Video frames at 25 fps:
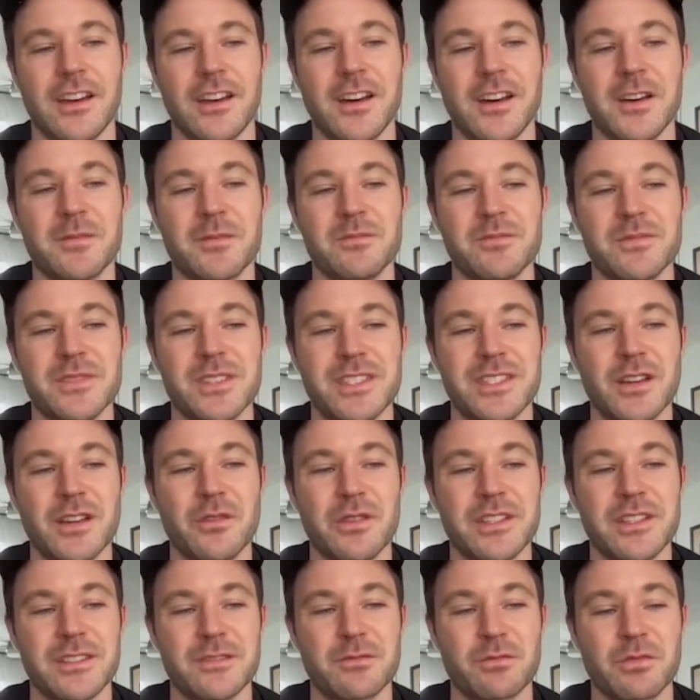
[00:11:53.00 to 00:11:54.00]

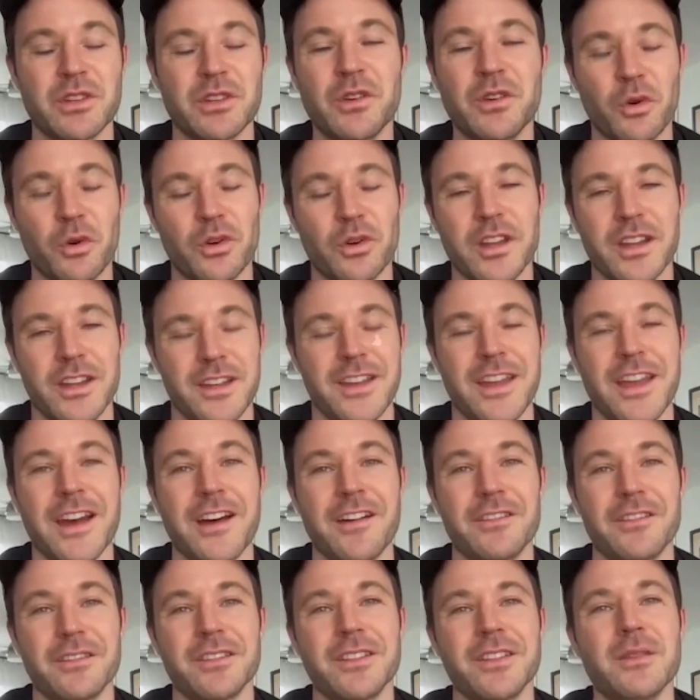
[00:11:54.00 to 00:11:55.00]
So it's recorded
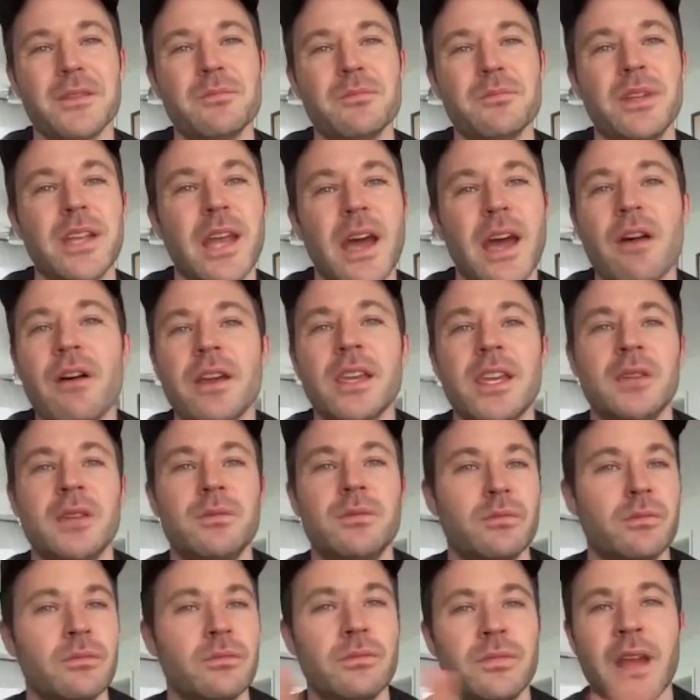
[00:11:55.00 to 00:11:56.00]
now, but now I
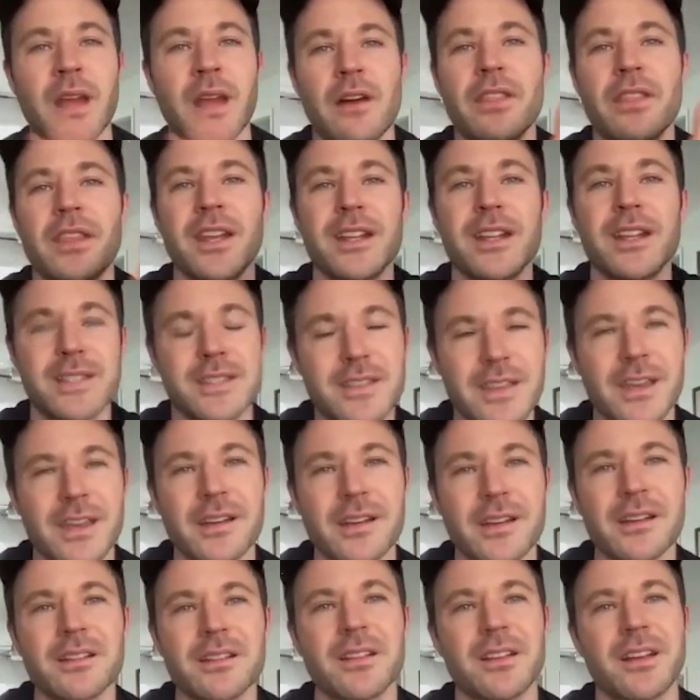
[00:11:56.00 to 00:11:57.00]
can, now that it's
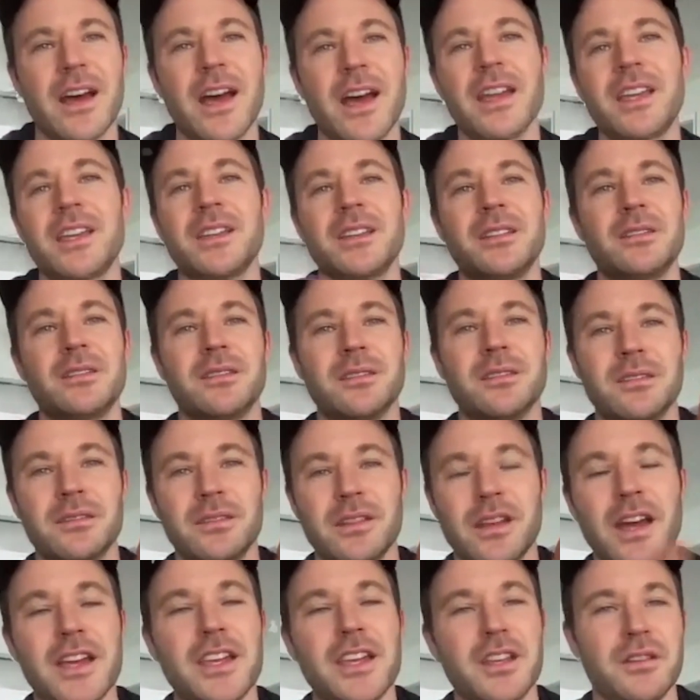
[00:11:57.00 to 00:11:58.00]
there, I can
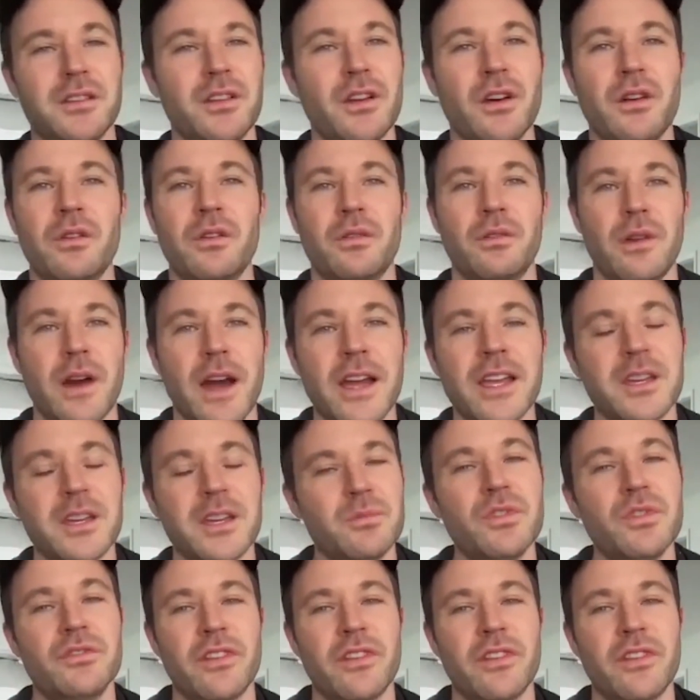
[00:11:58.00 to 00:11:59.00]

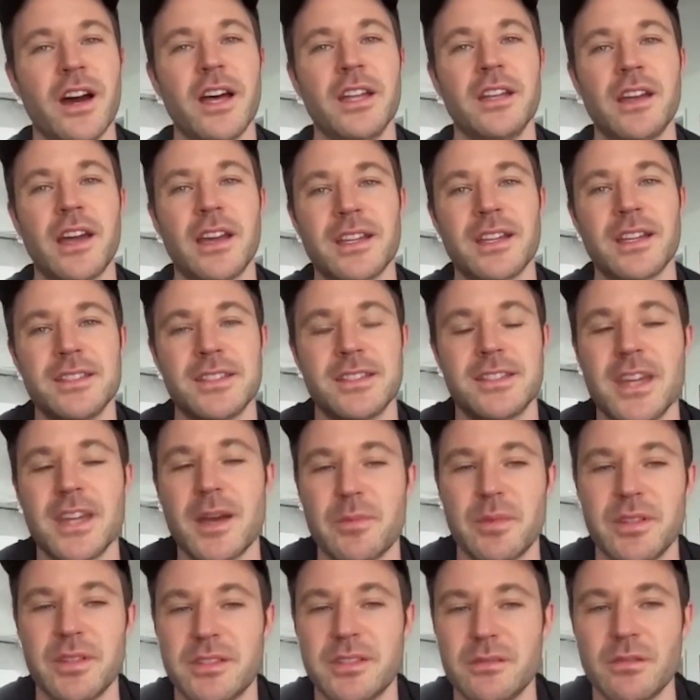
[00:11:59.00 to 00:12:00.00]
move on. I can
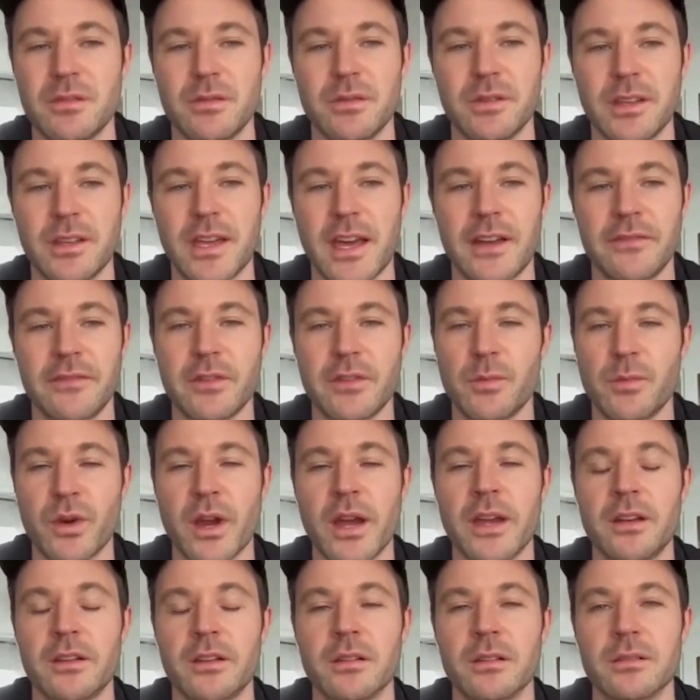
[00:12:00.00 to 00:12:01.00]
step into a kind of a
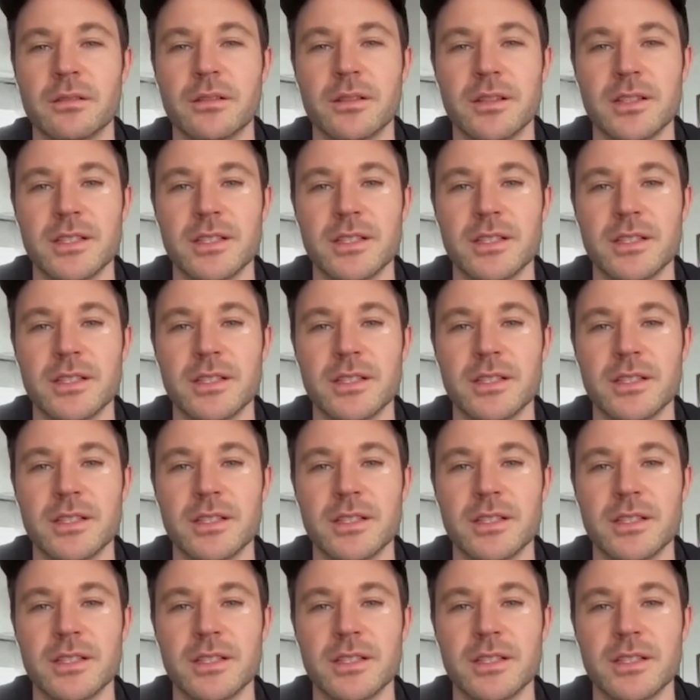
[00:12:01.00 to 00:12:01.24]
brighter